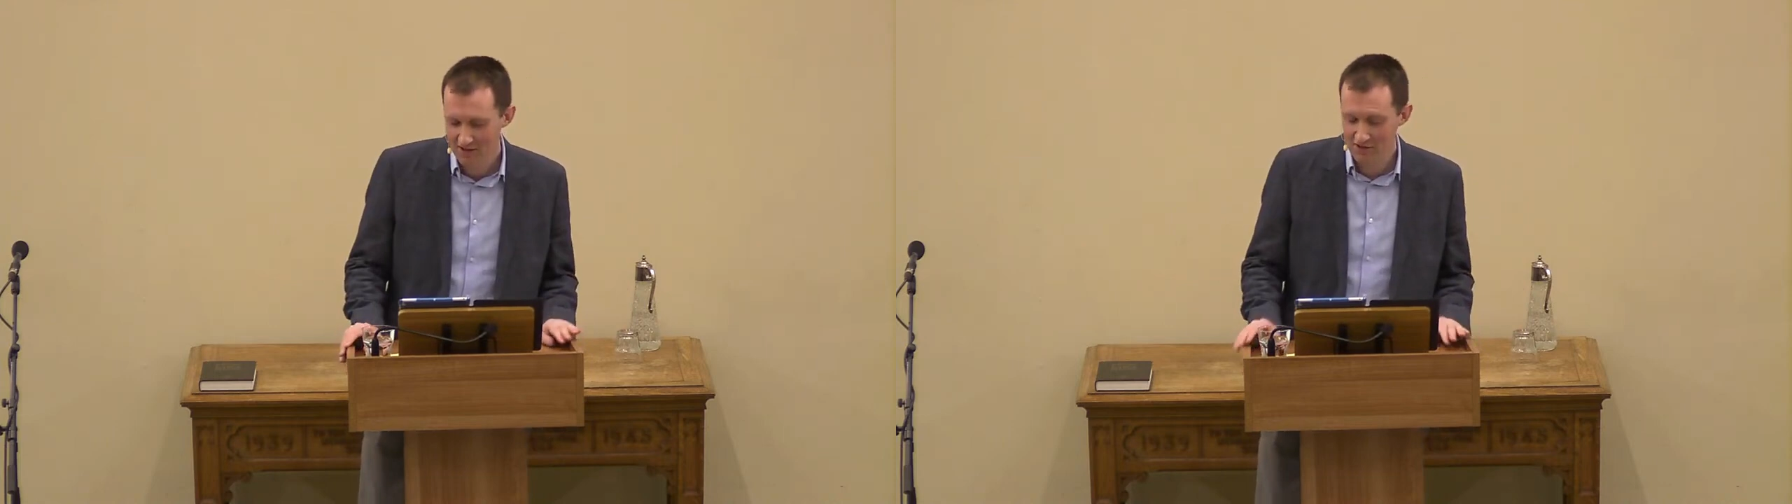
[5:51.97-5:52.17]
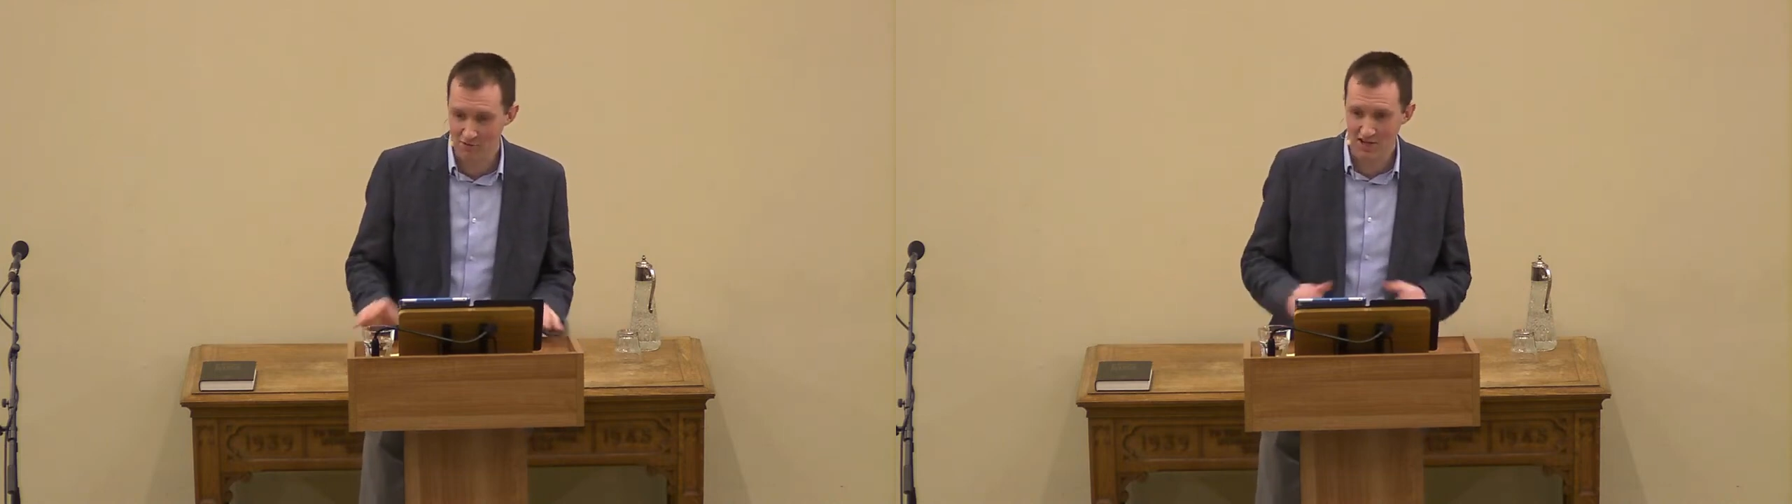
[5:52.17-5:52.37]

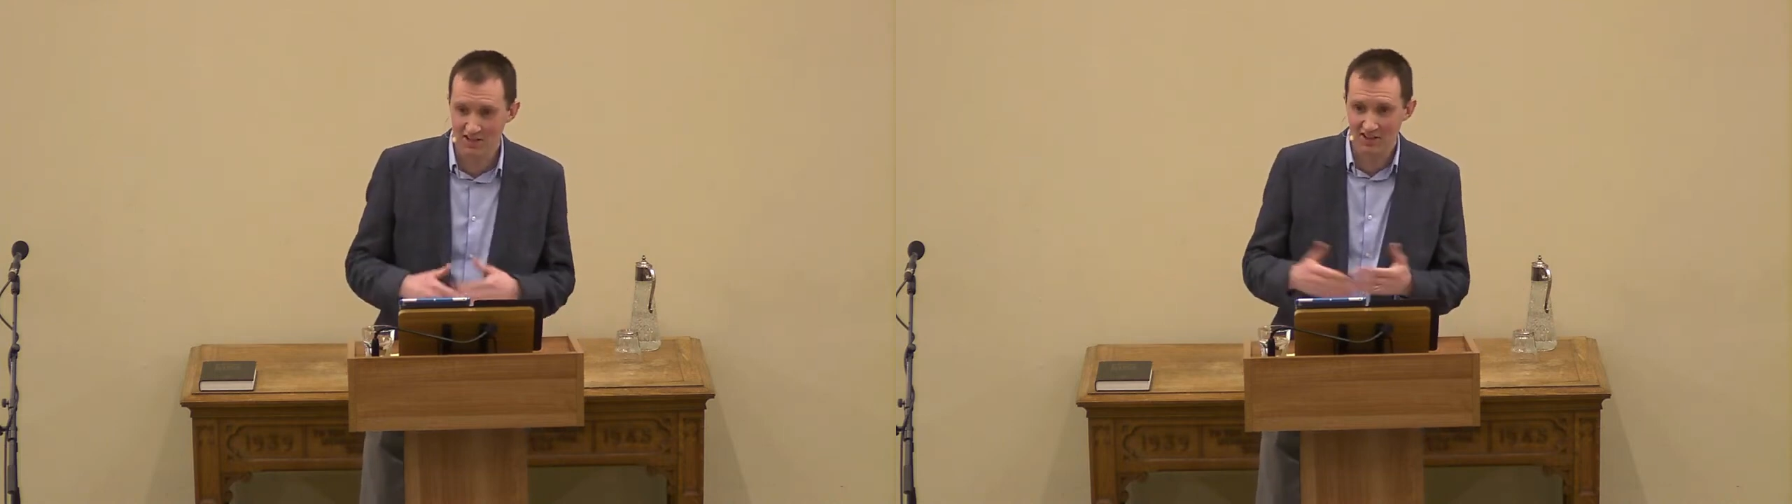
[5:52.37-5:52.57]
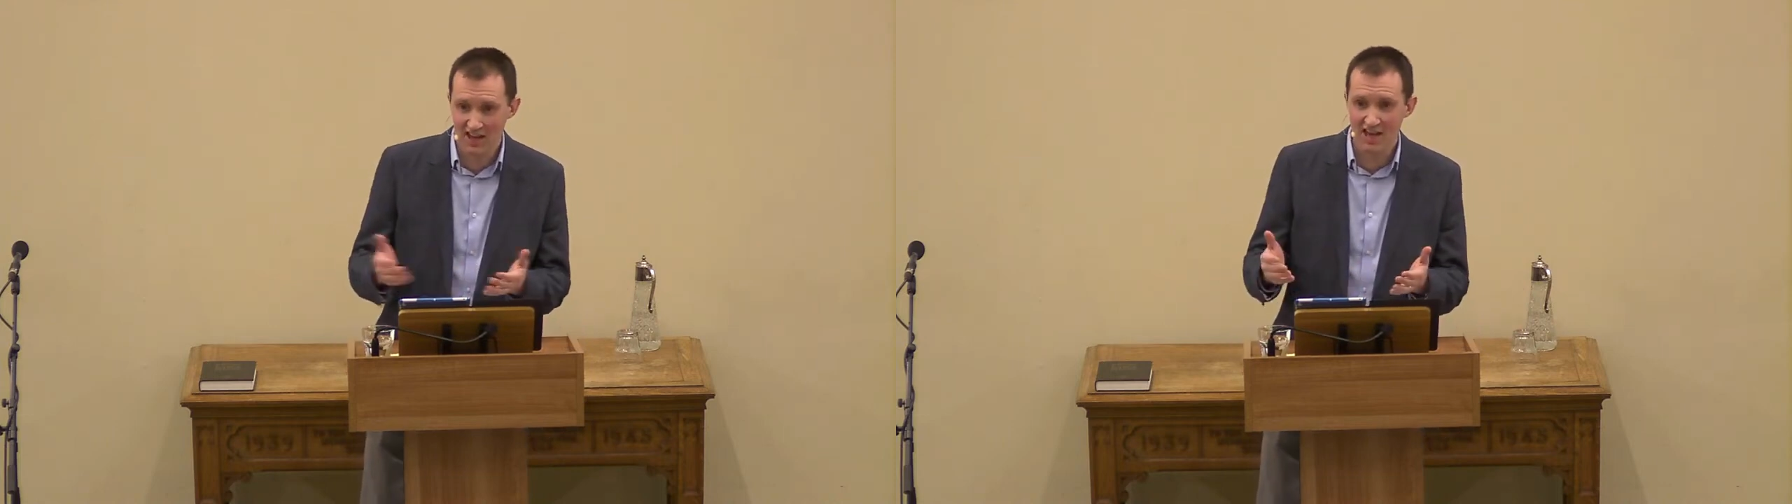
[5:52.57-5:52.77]

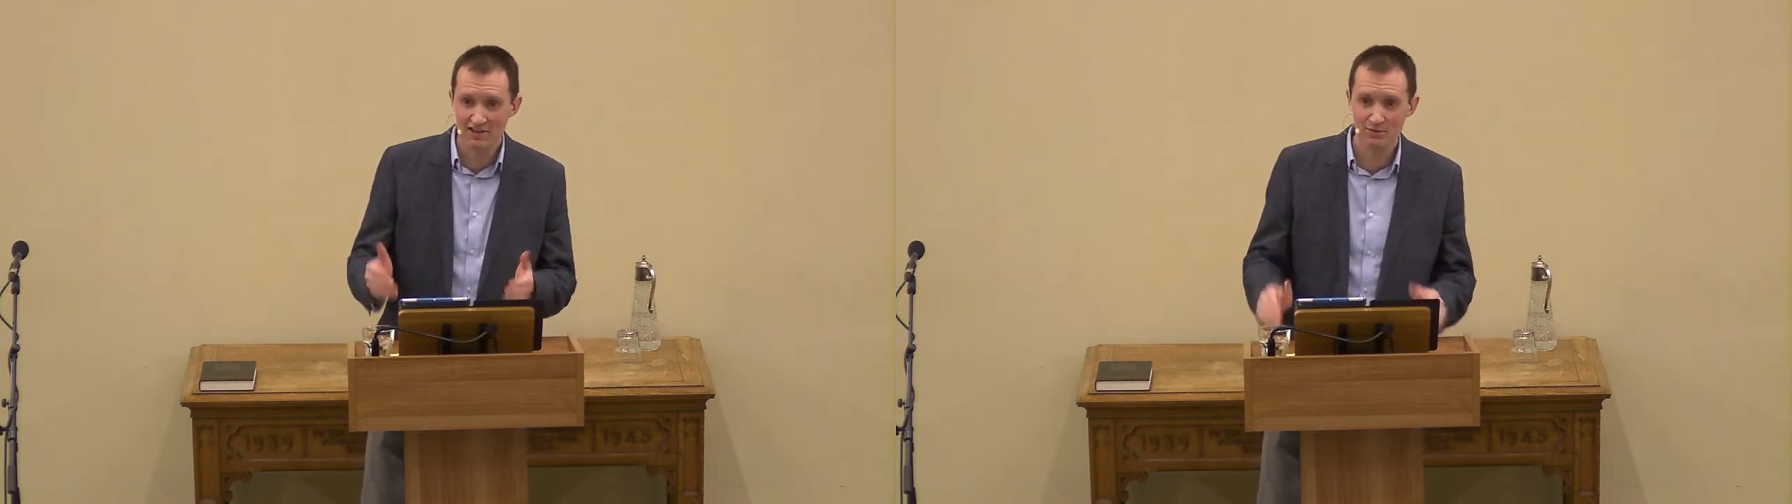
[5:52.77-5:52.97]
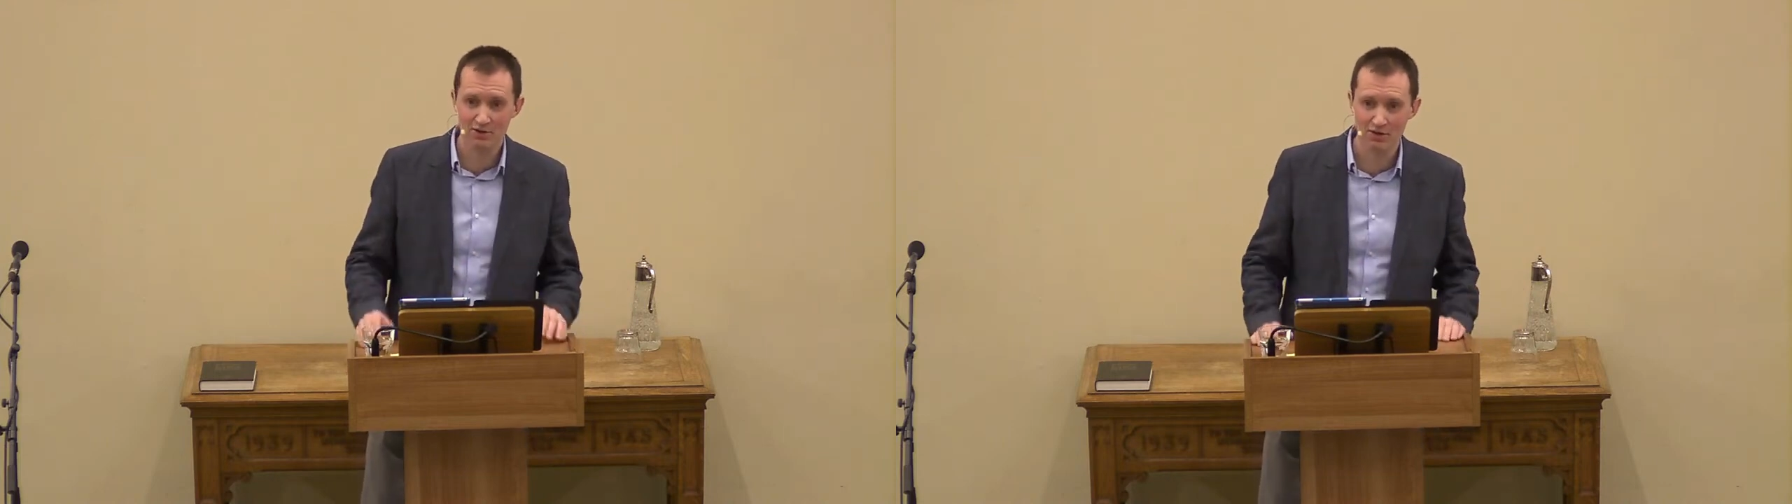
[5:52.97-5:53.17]
three
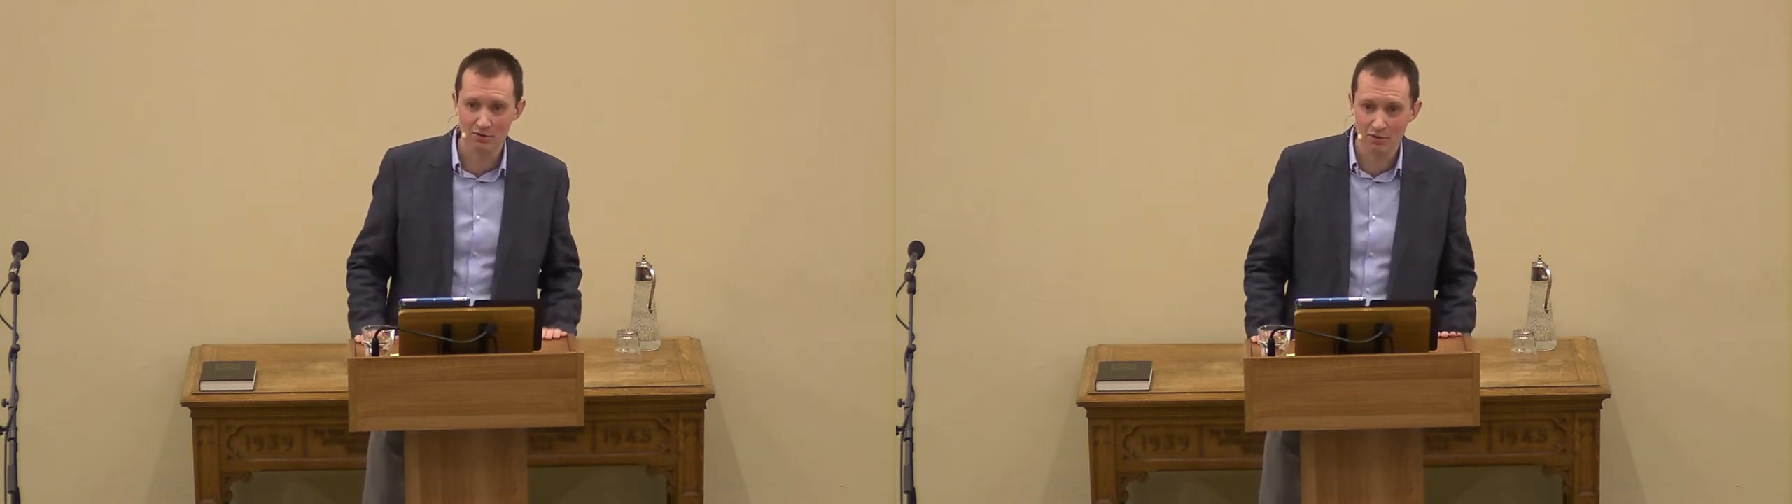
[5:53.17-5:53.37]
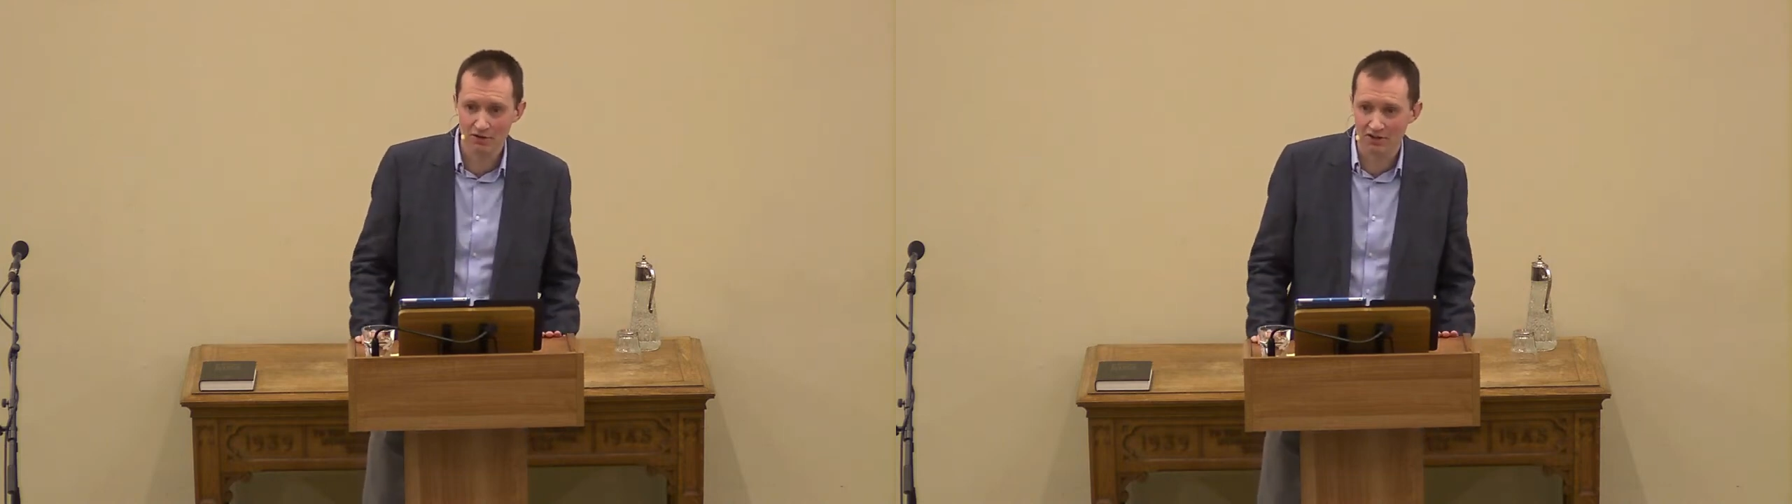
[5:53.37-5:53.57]
days
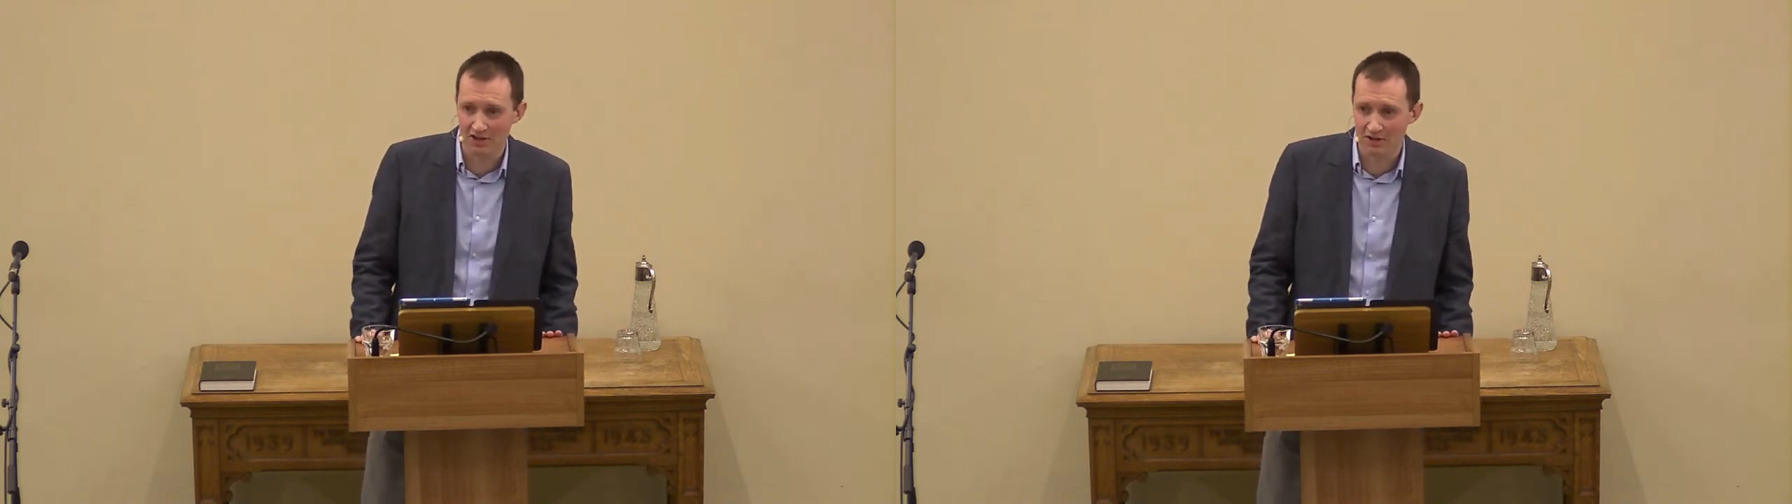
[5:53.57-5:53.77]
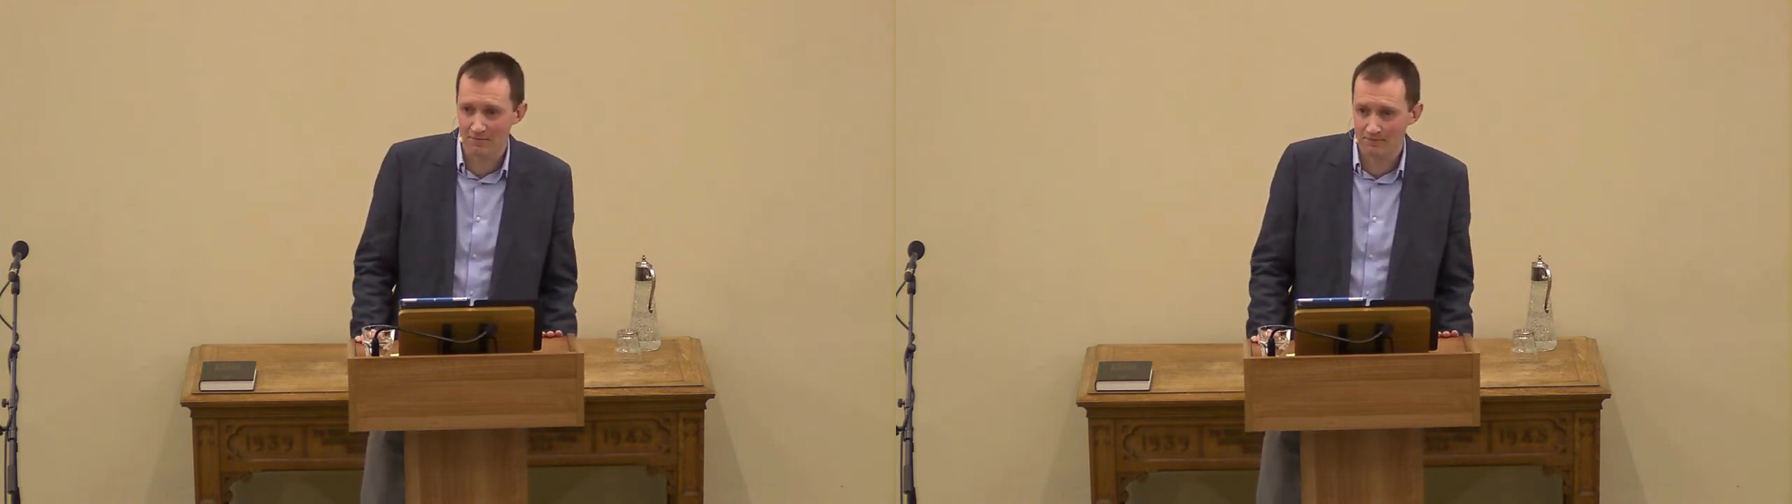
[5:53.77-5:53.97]
without
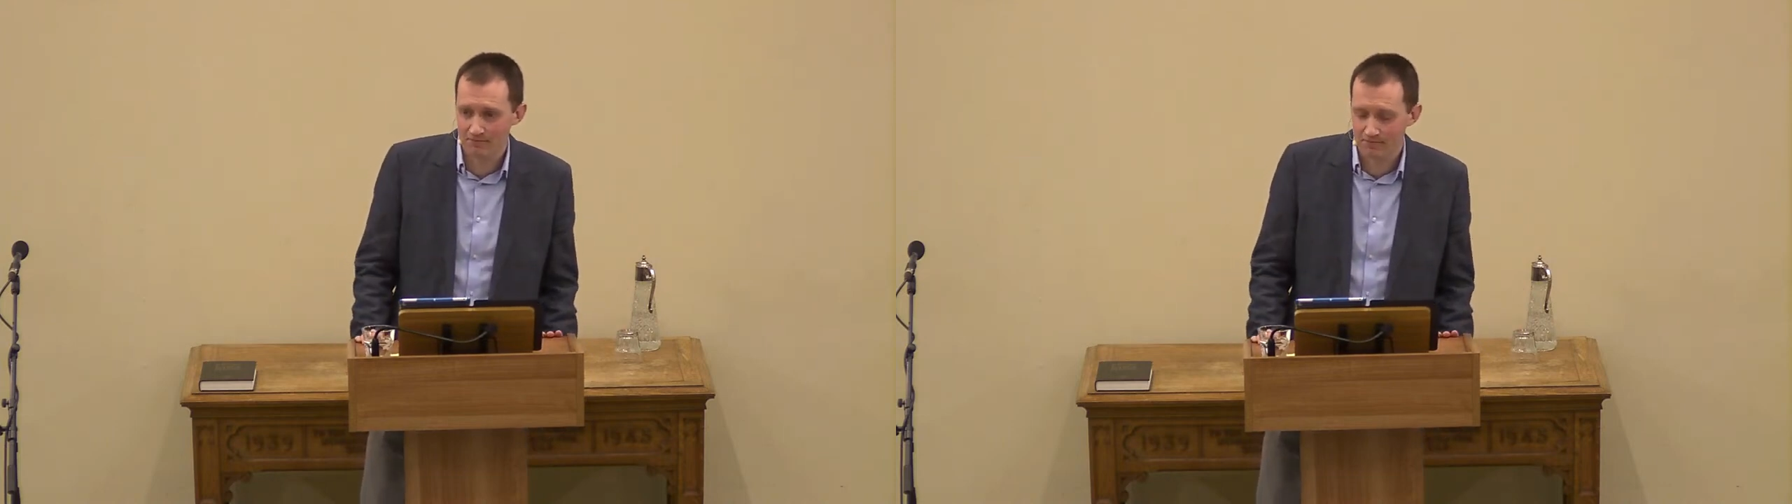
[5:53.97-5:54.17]
water.